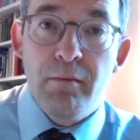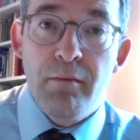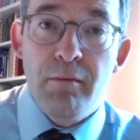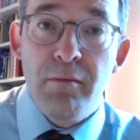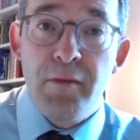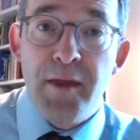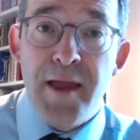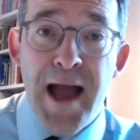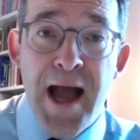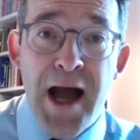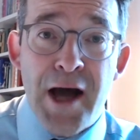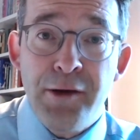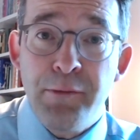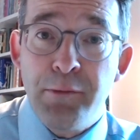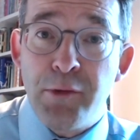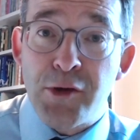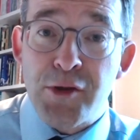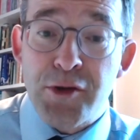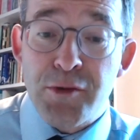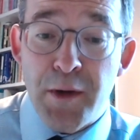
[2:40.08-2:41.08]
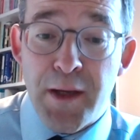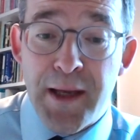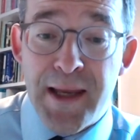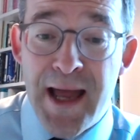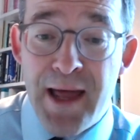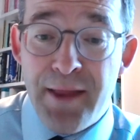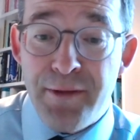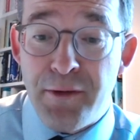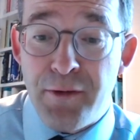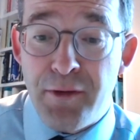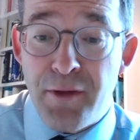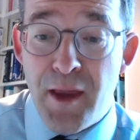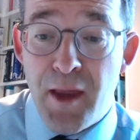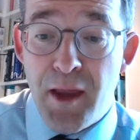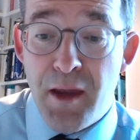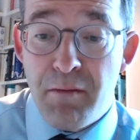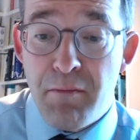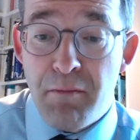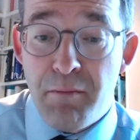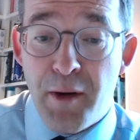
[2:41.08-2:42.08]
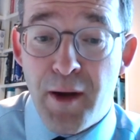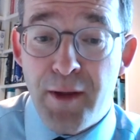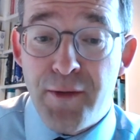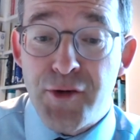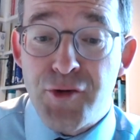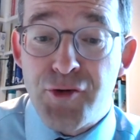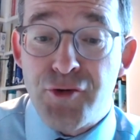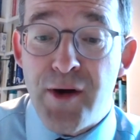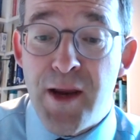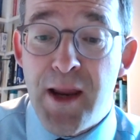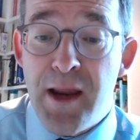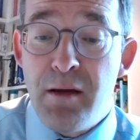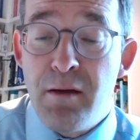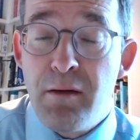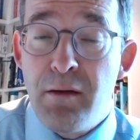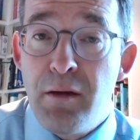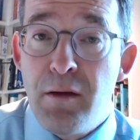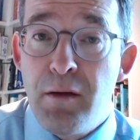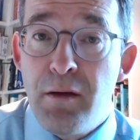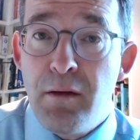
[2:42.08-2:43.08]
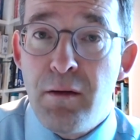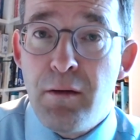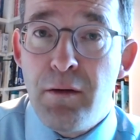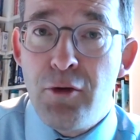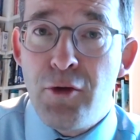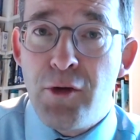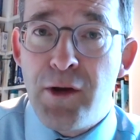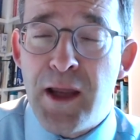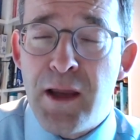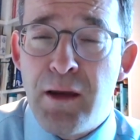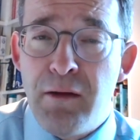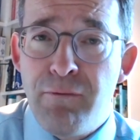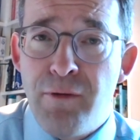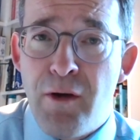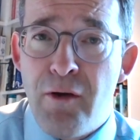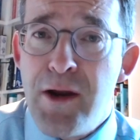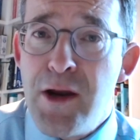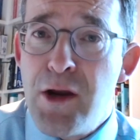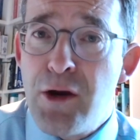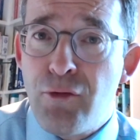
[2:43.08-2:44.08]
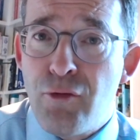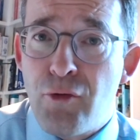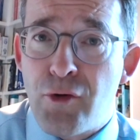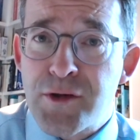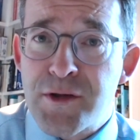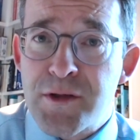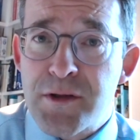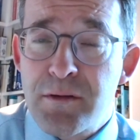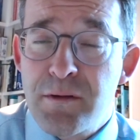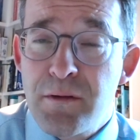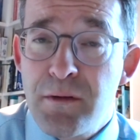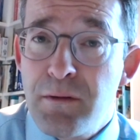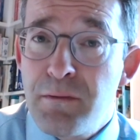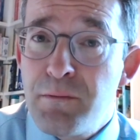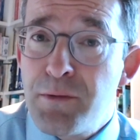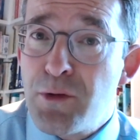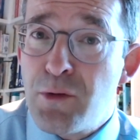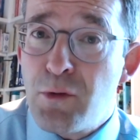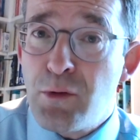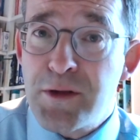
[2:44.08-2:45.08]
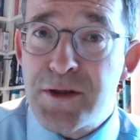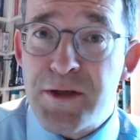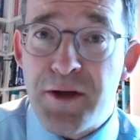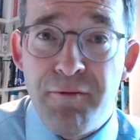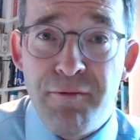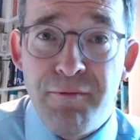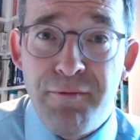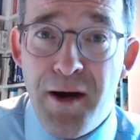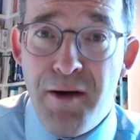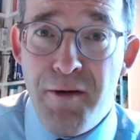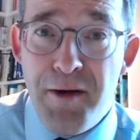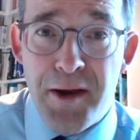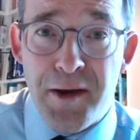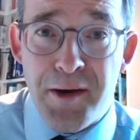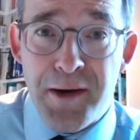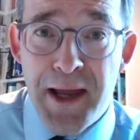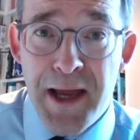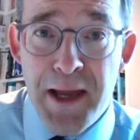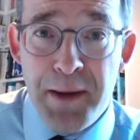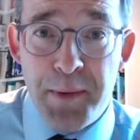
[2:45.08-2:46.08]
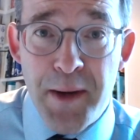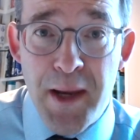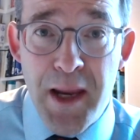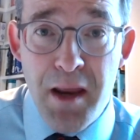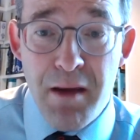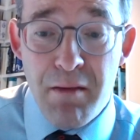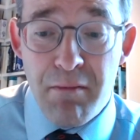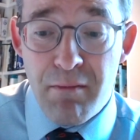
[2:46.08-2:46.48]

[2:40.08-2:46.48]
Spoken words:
The animals were gathered there by the tree, looking very cross, but also very unhappy.